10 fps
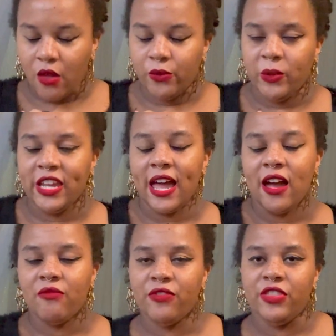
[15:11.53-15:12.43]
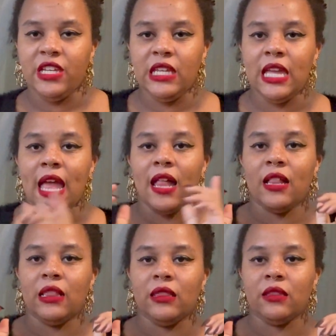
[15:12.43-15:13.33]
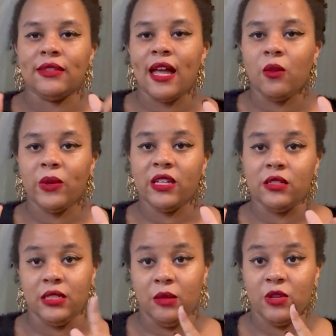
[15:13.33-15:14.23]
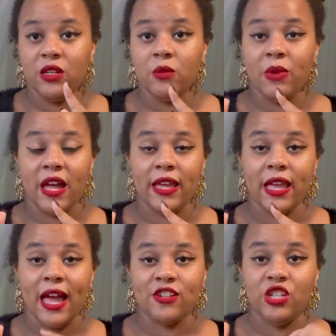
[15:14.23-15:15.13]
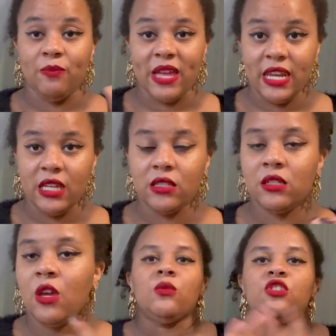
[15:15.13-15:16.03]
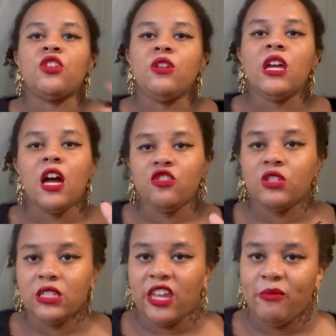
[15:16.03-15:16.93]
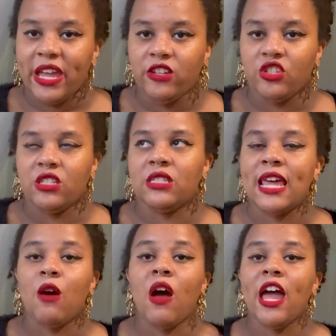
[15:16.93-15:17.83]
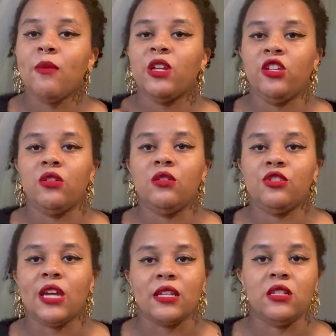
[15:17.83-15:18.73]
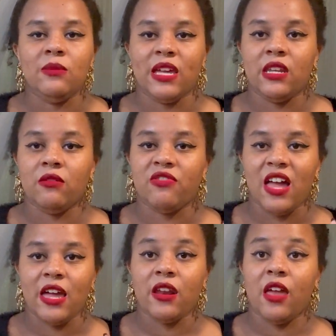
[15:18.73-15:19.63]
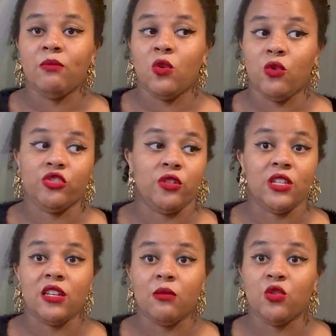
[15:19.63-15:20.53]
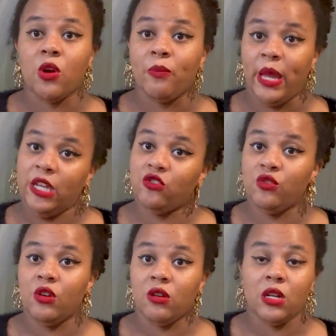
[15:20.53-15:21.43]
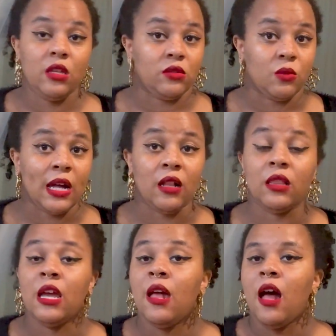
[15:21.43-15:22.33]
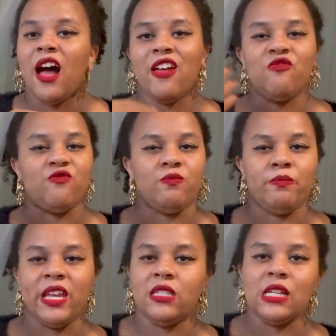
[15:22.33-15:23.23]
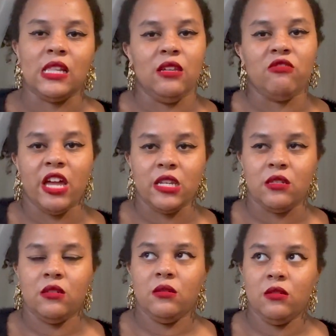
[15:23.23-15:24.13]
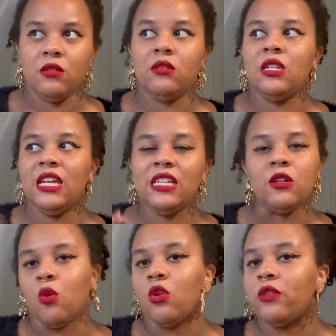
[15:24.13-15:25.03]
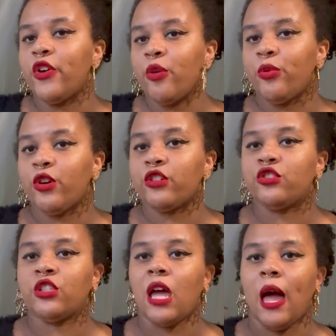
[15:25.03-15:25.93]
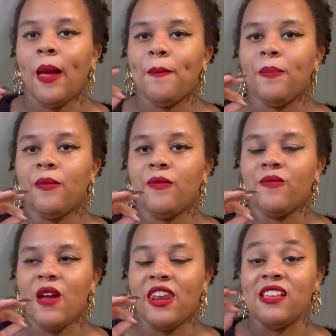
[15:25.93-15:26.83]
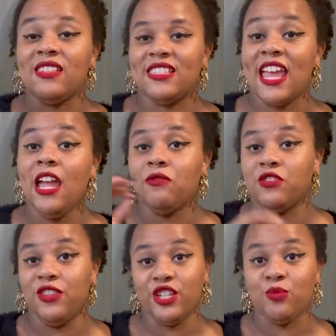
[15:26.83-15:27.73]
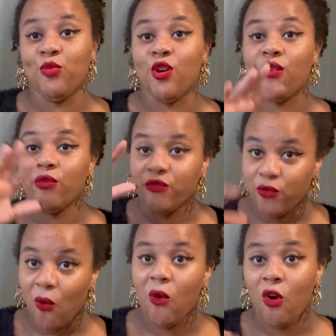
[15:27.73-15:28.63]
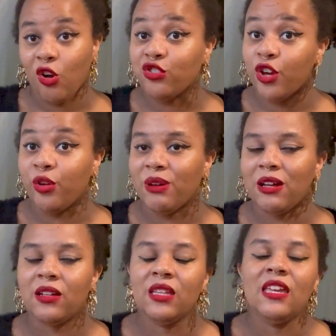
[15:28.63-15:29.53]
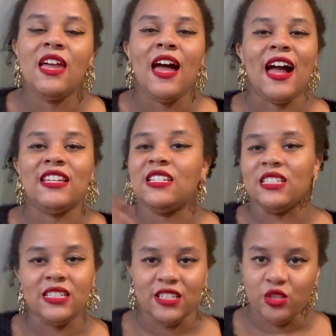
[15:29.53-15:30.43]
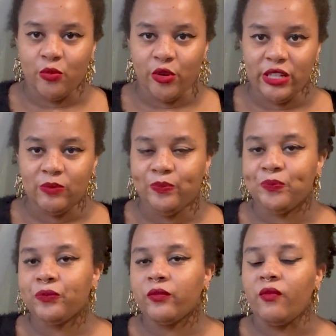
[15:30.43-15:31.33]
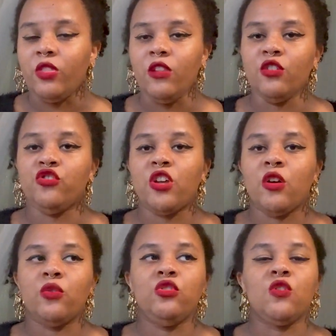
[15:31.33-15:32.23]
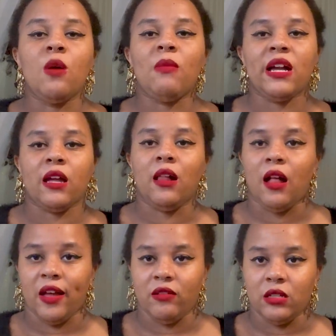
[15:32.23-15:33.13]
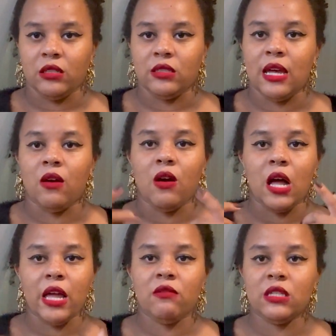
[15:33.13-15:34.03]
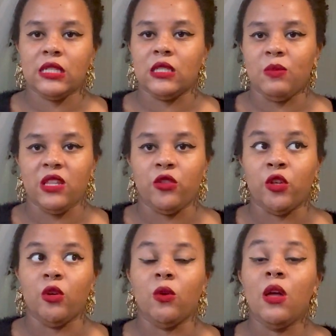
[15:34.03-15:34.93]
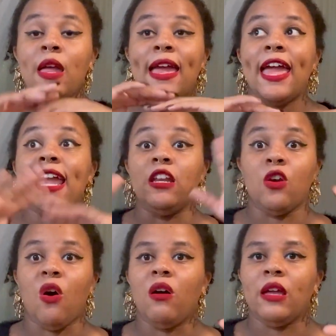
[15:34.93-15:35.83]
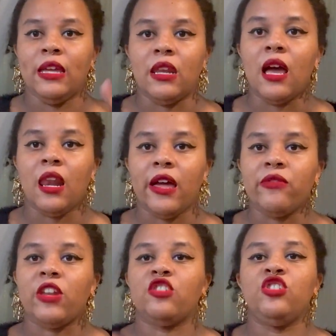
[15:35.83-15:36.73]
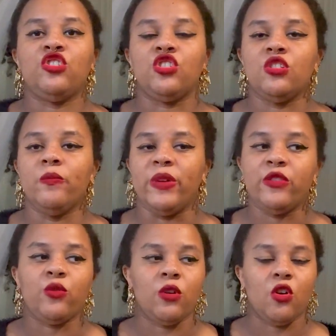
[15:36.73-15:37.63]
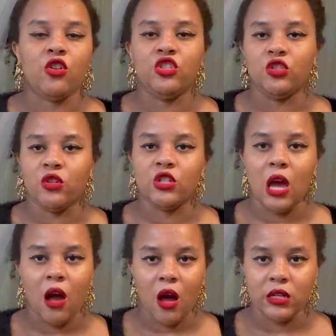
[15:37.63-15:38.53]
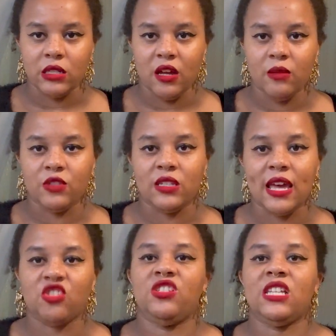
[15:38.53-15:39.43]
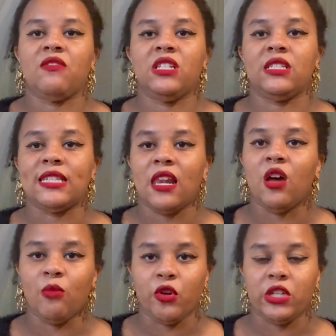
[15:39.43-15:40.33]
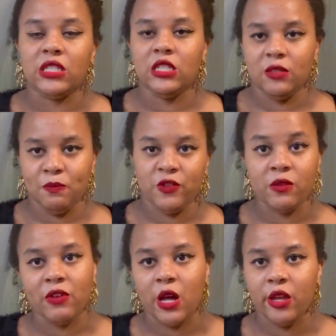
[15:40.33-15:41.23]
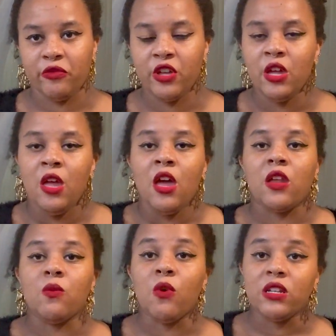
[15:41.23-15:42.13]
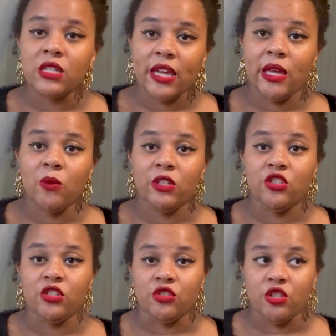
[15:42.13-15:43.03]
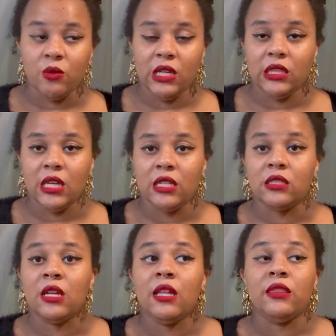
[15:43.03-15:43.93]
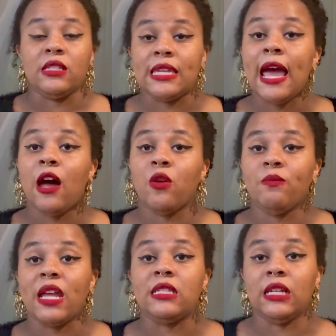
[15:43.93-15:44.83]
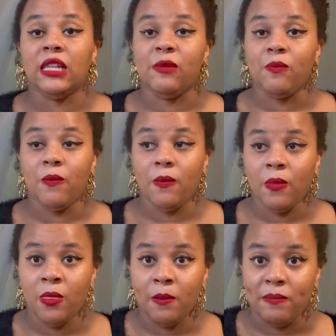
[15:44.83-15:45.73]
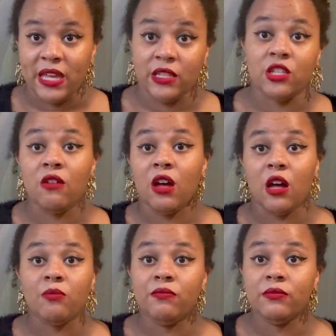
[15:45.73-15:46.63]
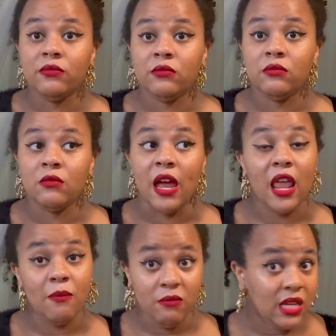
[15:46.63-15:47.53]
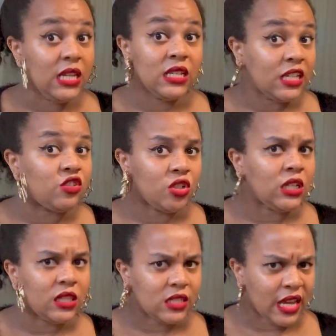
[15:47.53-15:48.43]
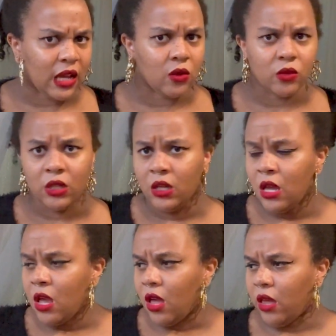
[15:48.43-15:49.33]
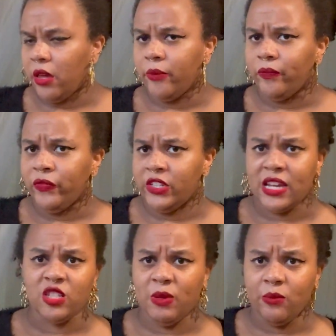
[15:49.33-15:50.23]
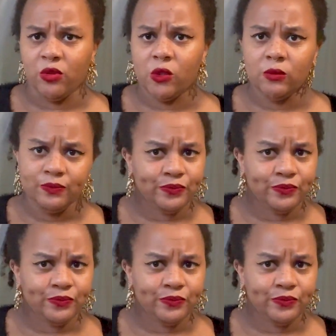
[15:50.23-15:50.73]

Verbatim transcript: we have the Dalwick Demon by Ashley Bennett, which is only 110 pages. Now, I'm a huge Ashley Bennett fan. I'm also signed up to her Patreon as well. I've basically read nearly all of her books, um, and I saved this book for October, and it didn't disappoint. So, you got my girl Iris. Now, Iris has been through a lot in her life. Like she's been through a lot, she's on hard times, and now she's having to sell her body to survive. And one day when she's doing this, the town basically picks her up, and I mean literally the town, um, the townspeople